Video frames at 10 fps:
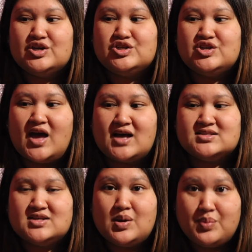She
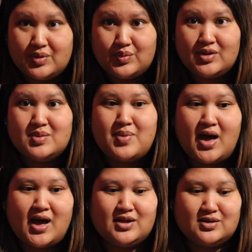acts up really
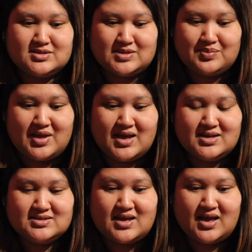bad on some
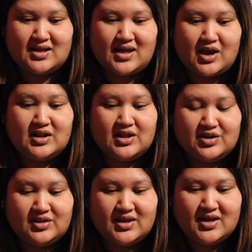days, and I
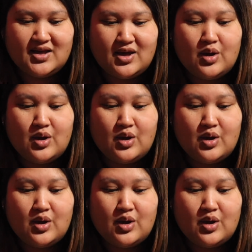literally,